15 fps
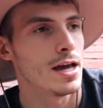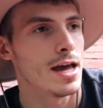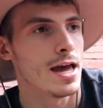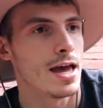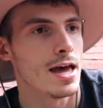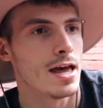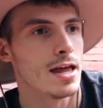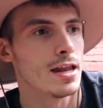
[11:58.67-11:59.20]

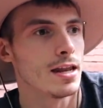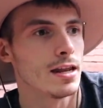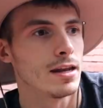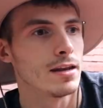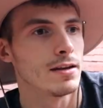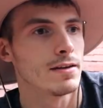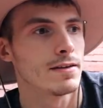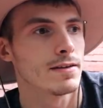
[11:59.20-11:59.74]

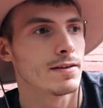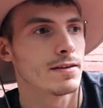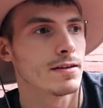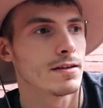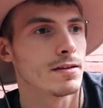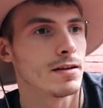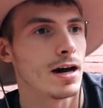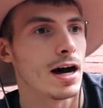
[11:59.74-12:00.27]
and
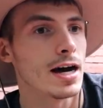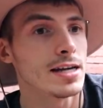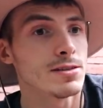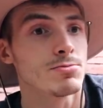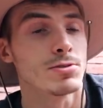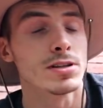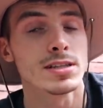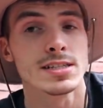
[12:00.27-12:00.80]
I
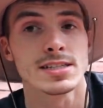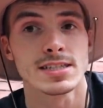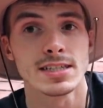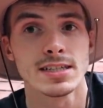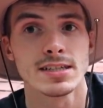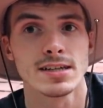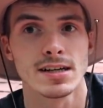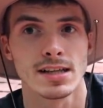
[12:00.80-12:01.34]
really
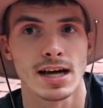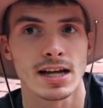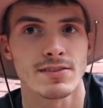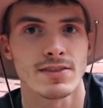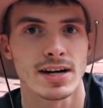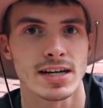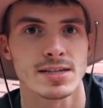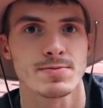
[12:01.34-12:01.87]
see a lot
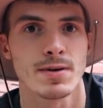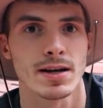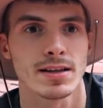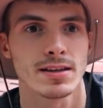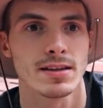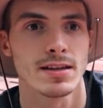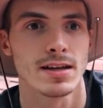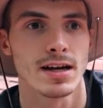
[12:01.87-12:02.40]
of expect
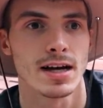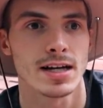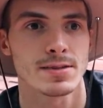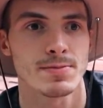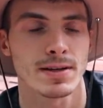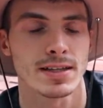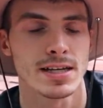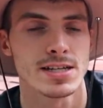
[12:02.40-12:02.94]

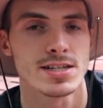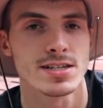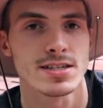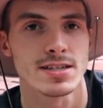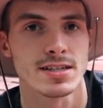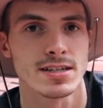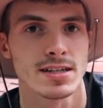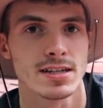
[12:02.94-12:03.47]
expectations
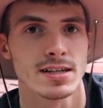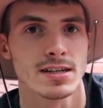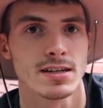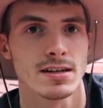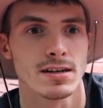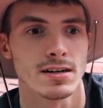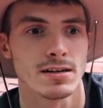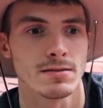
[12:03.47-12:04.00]
and
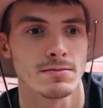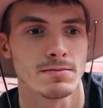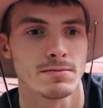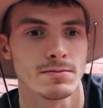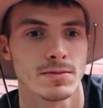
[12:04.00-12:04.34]
um,